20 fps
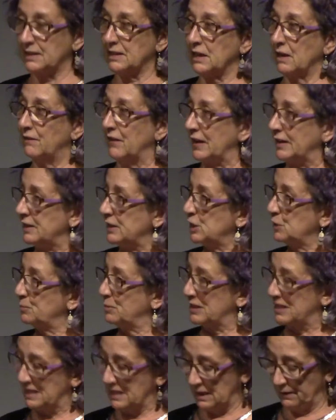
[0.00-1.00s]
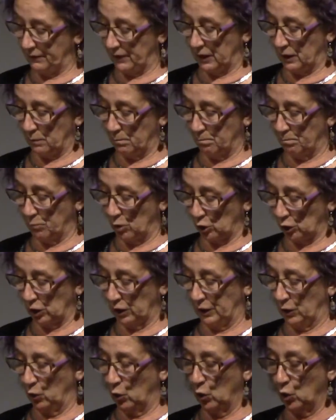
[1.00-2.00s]
of any specific bodily
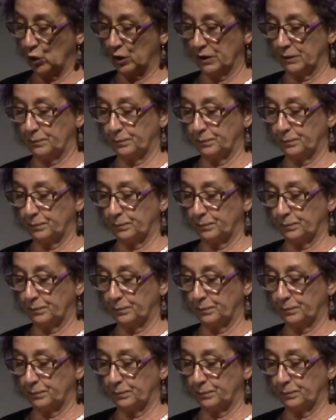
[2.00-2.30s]
organ.